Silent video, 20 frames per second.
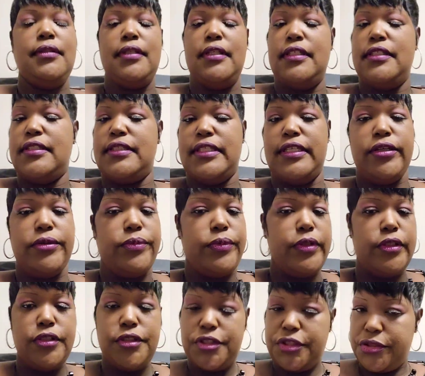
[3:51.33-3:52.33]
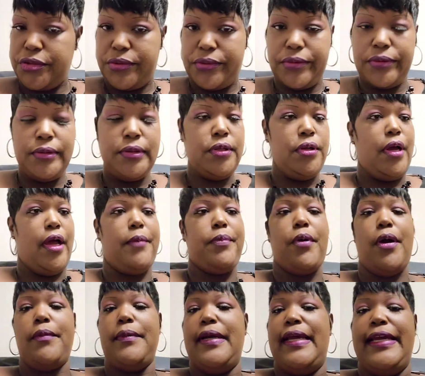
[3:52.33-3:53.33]
He's still reassured I
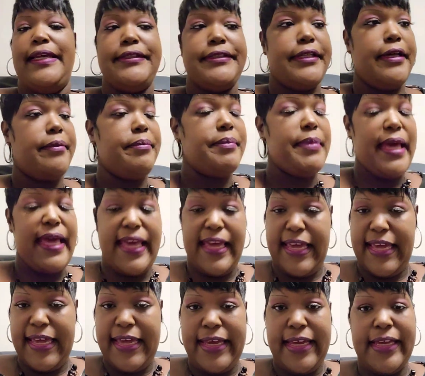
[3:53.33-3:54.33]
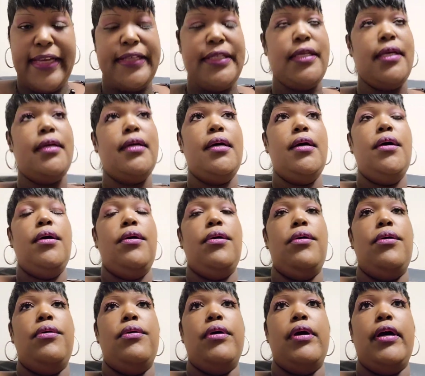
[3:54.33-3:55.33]
probably ate something bad,
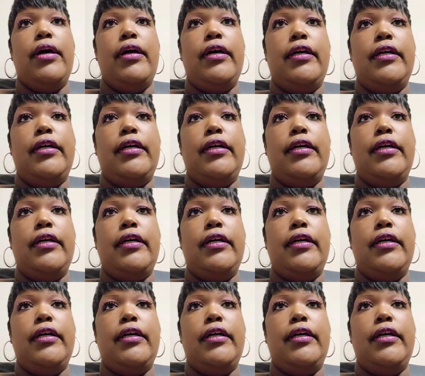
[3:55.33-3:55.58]
or